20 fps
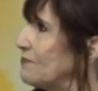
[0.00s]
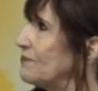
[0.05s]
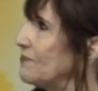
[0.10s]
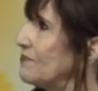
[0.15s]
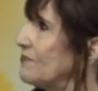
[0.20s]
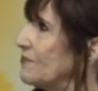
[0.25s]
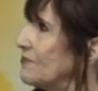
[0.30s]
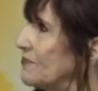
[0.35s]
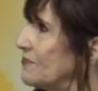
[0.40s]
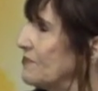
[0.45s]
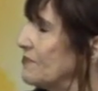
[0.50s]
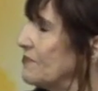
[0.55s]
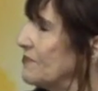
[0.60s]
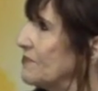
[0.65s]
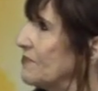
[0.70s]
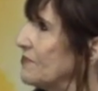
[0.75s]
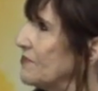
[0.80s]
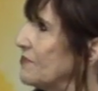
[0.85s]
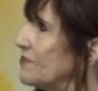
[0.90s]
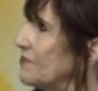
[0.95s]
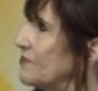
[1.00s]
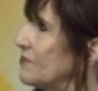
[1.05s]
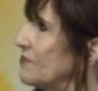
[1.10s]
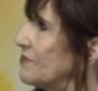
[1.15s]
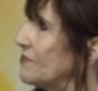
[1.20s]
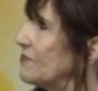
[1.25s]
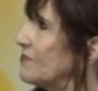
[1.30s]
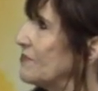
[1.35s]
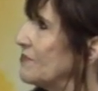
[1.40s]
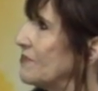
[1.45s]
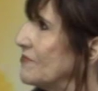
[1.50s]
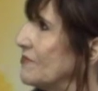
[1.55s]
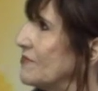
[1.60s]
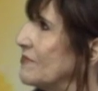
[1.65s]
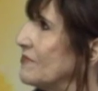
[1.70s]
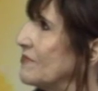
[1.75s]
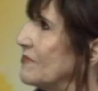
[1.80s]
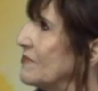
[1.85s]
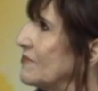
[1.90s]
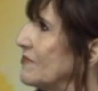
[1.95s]

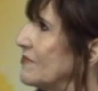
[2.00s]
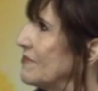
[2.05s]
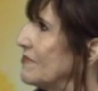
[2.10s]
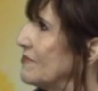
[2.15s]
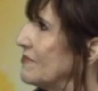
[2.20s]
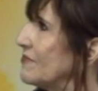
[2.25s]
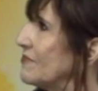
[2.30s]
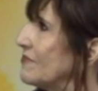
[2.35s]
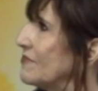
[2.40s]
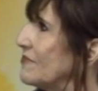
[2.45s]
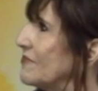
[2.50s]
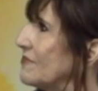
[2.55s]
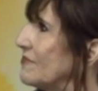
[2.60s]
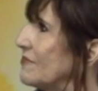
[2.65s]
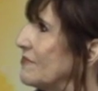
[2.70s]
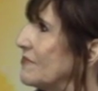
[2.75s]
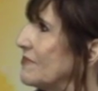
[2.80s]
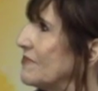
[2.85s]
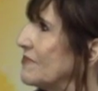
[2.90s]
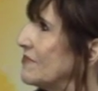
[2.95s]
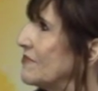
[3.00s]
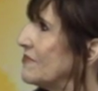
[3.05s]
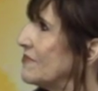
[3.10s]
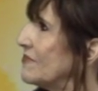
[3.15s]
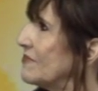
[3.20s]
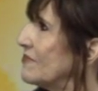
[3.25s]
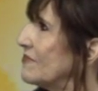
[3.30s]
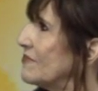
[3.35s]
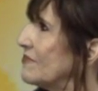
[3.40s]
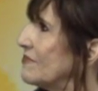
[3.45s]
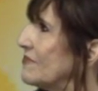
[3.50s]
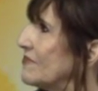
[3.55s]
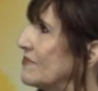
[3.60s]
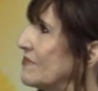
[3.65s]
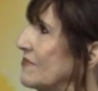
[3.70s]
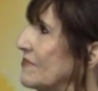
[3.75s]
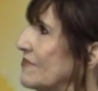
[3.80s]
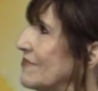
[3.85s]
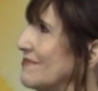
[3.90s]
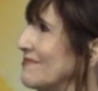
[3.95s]

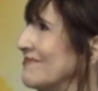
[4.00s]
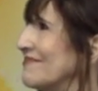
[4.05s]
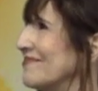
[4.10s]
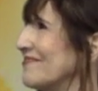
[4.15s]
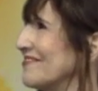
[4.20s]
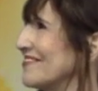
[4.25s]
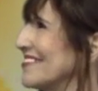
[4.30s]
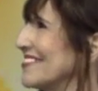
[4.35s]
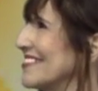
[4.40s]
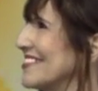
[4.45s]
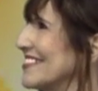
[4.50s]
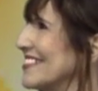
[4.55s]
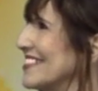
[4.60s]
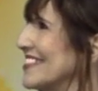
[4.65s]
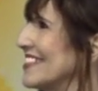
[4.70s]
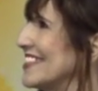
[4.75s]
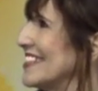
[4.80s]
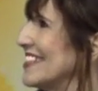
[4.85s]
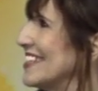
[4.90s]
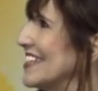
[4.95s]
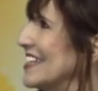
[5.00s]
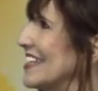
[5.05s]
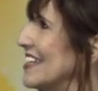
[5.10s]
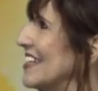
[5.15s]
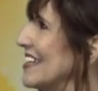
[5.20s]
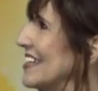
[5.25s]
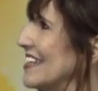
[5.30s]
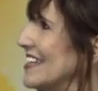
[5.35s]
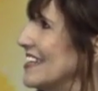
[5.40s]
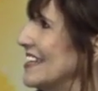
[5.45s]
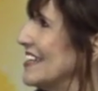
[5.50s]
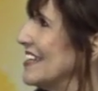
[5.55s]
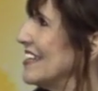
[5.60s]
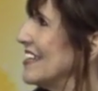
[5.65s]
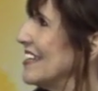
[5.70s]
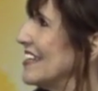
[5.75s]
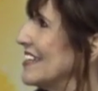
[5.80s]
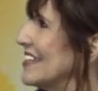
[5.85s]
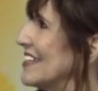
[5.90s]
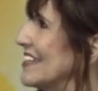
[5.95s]

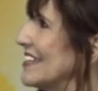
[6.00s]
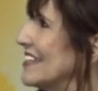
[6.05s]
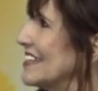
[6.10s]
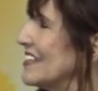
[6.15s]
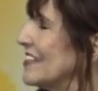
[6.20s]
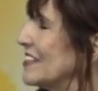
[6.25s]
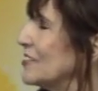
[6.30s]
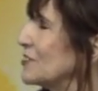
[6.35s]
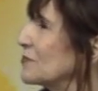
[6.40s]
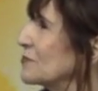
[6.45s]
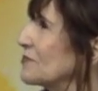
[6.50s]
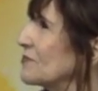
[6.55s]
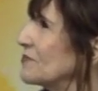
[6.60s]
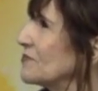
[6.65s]
No words are spoken by the person on screen.